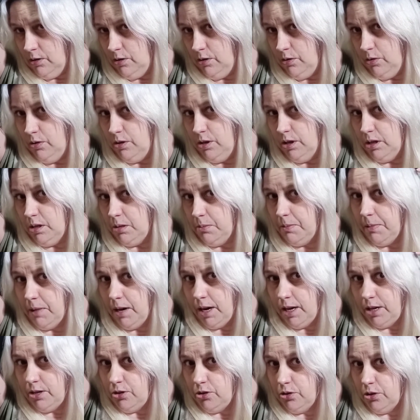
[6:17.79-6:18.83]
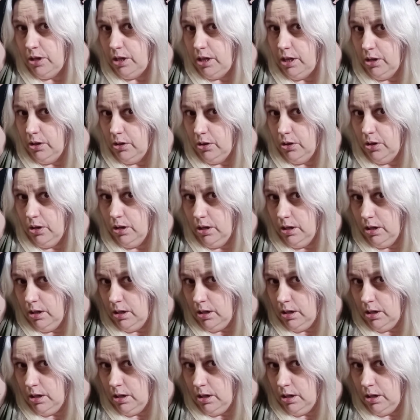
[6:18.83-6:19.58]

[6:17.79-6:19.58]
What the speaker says: to just behind your ear.